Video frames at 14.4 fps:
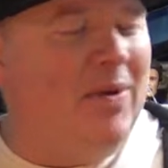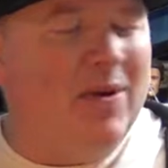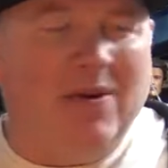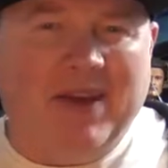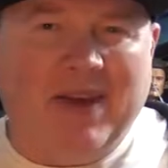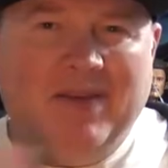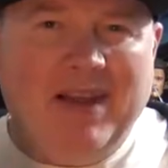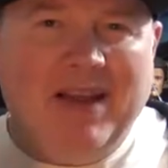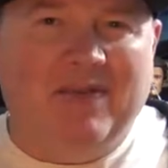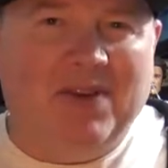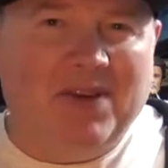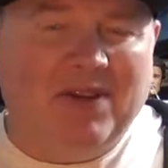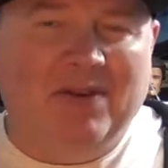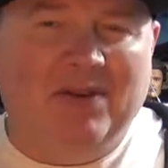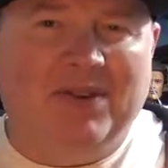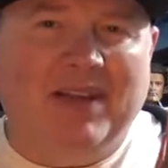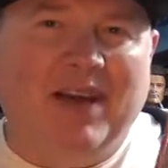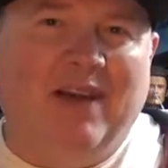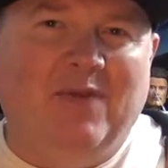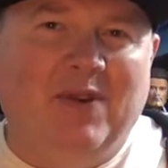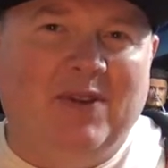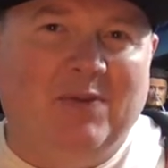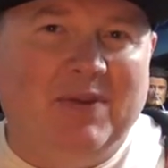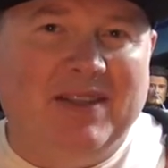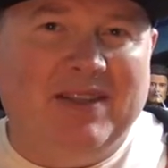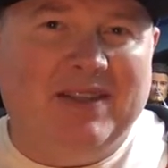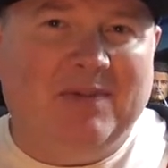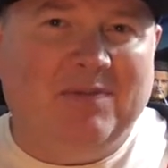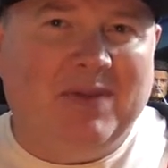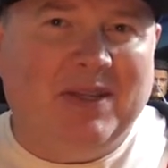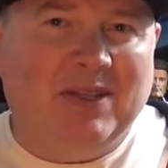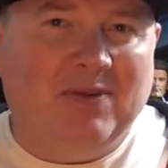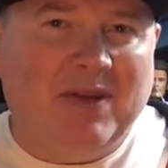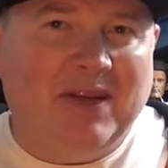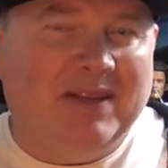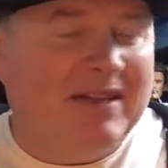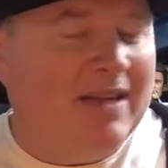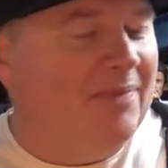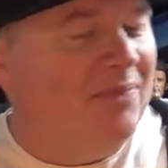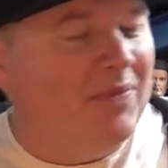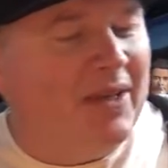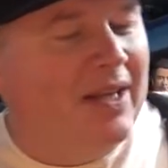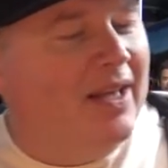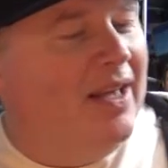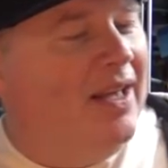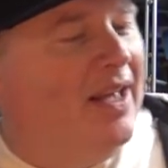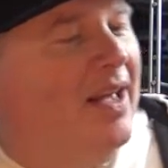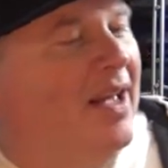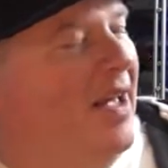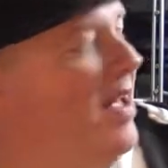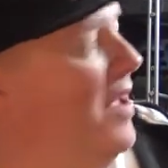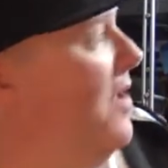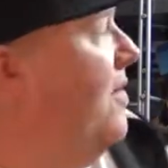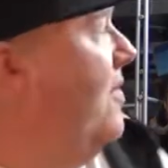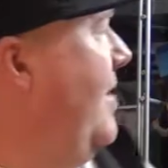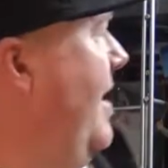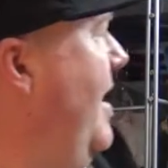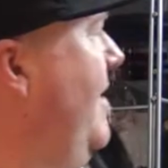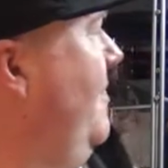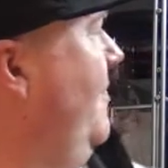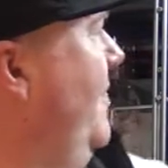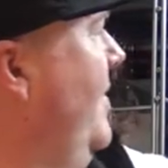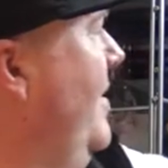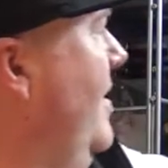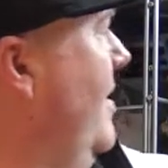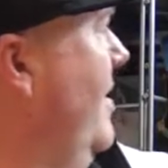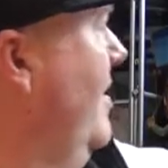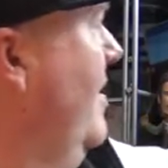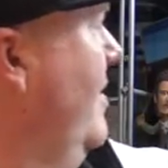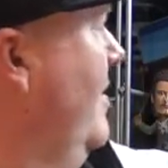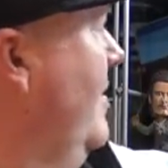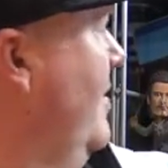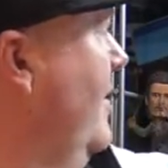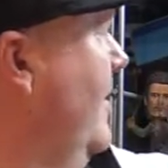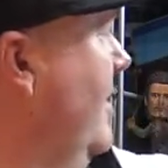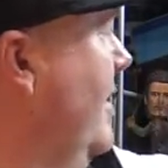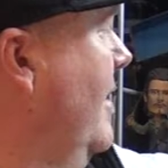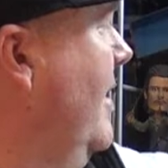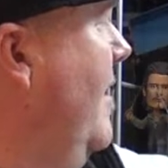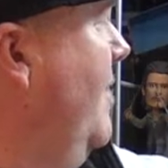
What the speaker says: not going to give any other clues than that, otherwise it'll be just simply too easy. Okay. Stick that